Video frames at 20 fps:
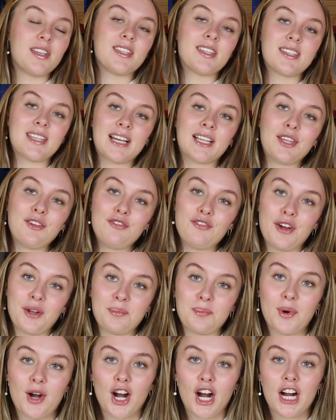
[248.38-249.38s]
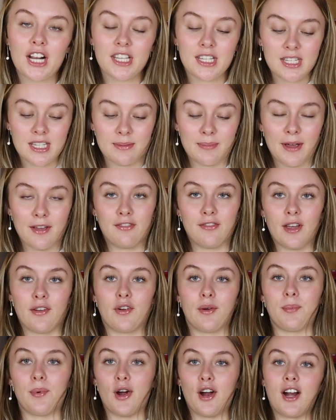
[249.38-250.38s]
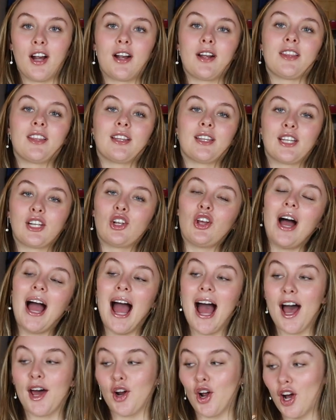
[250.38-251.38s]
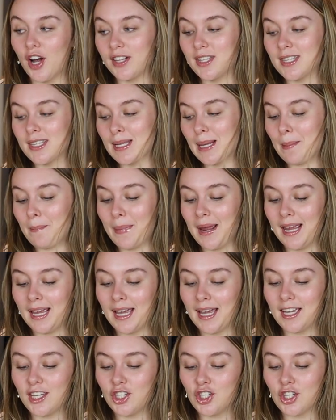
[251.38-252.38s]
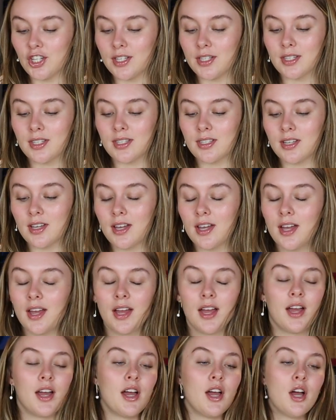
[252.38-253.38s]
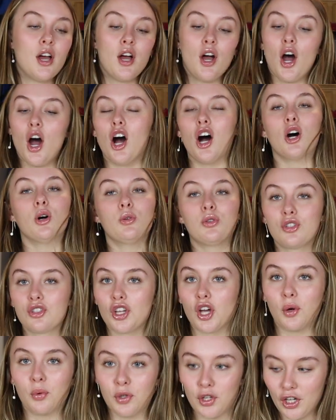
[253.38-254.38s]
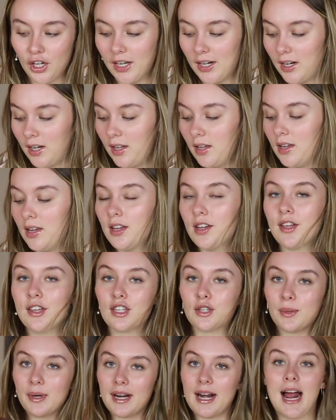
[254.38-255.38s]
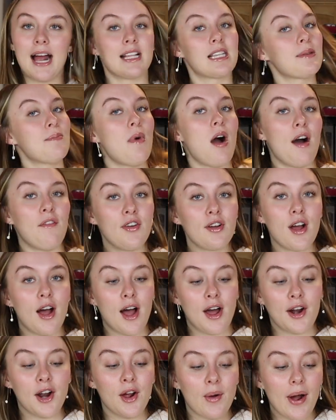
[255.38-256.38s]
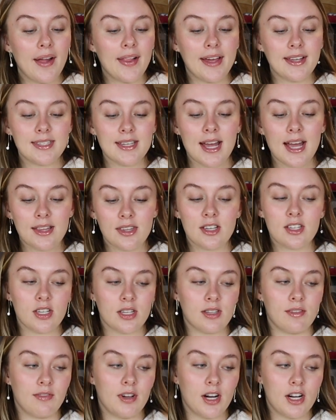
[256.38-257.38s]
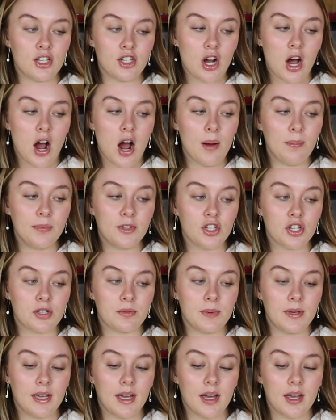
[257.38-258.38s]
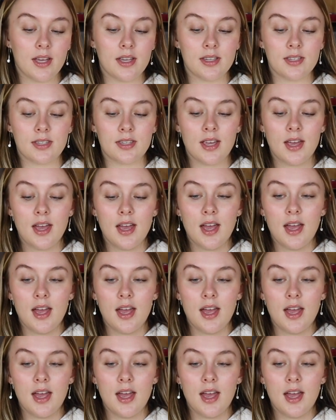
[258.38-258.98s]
this is like the fun part. This is my favorite part. The little add-ons that make it just oh so good. So we're gonna add some avocado. I like to add this on the very top just because